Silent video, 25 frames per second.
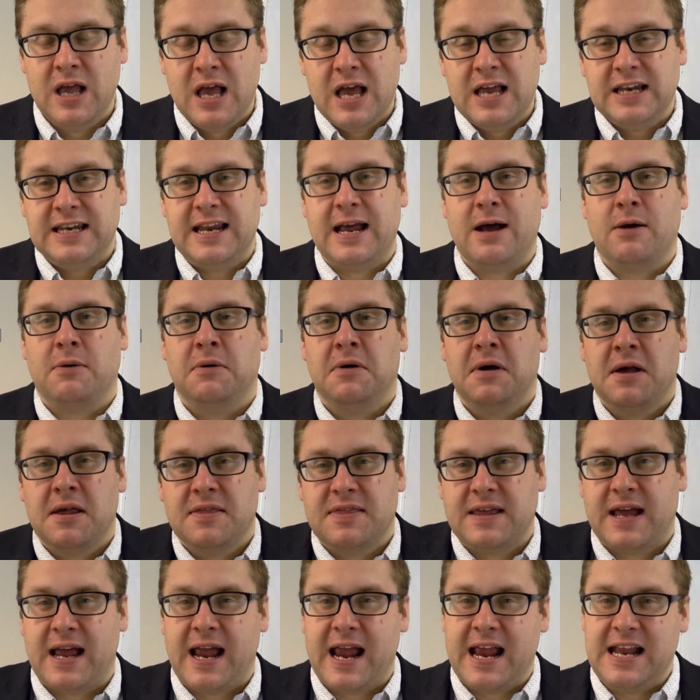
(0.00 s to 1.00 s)
Now,
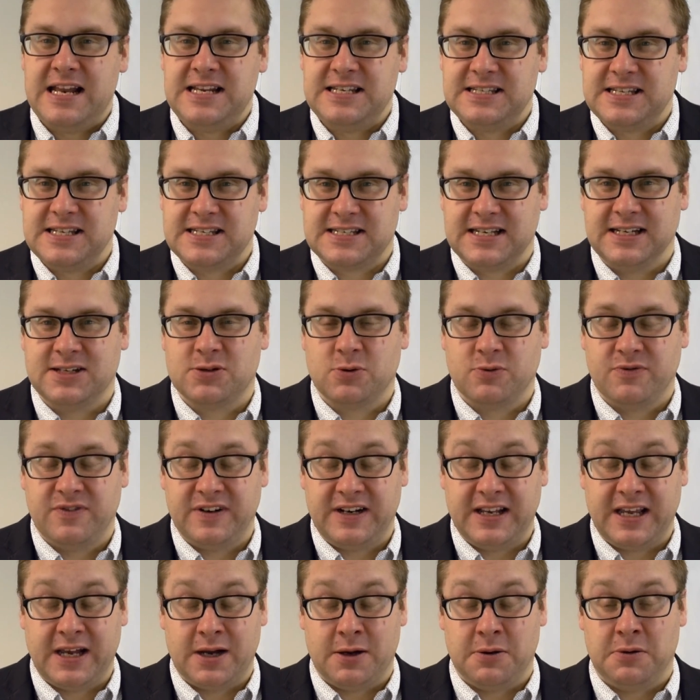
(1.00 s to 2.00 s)
that ends this little
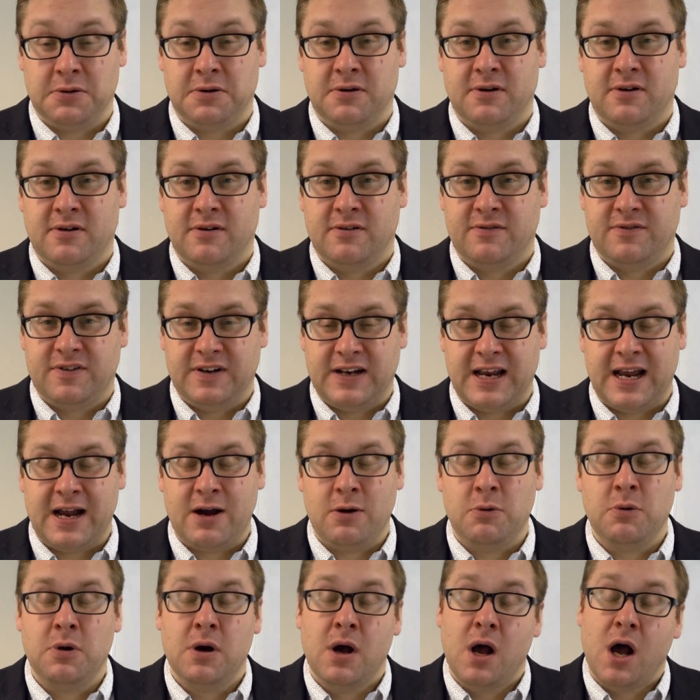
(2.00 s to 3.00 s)
video for
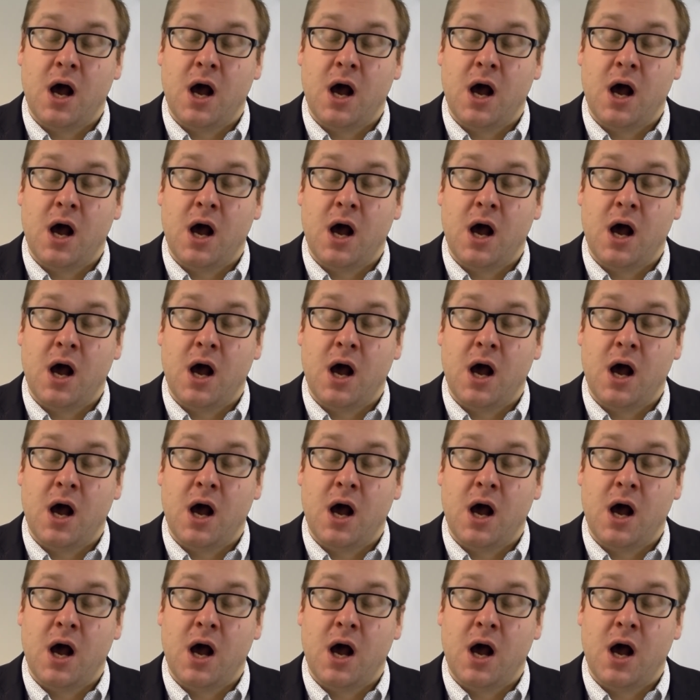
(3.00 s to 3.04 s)
now.